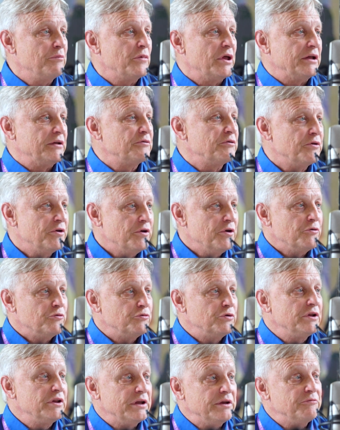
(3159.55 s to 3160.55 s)
Like,
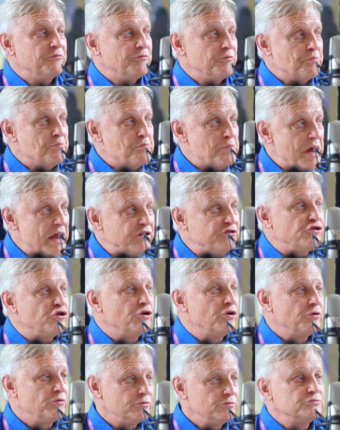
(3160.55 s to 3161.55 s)
really
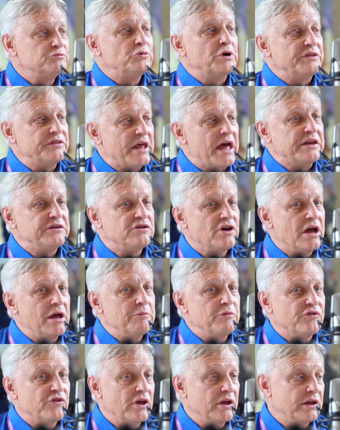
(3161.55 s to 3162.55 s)
measure what that
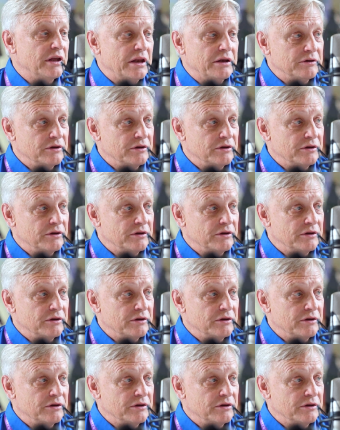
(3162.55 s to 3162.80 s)
time is like.